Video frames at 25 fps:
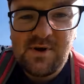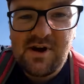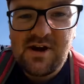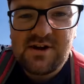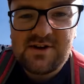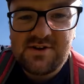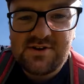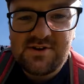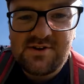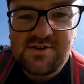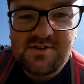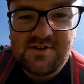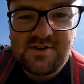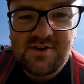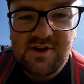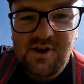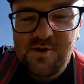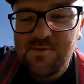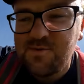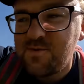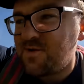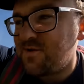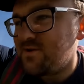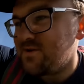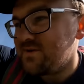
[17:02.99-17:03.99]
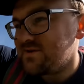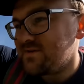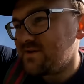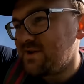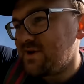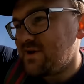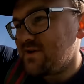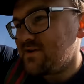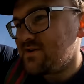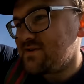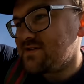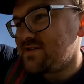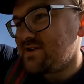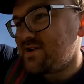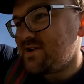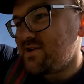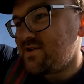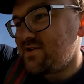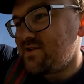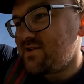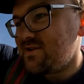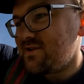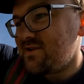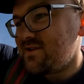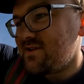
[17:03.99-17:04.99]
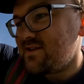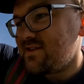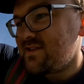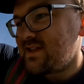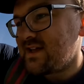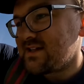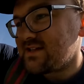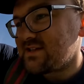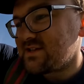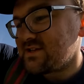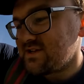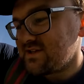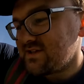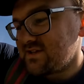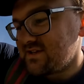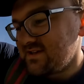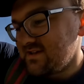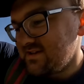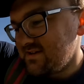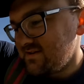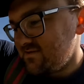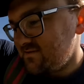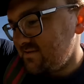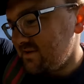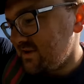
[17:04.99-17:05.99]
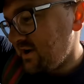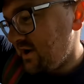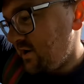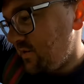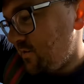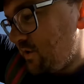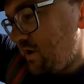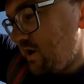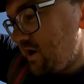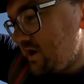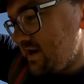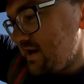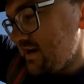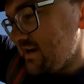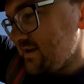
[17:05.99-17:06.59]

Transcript: might have got it on the GoPro as well, so that's good. We got one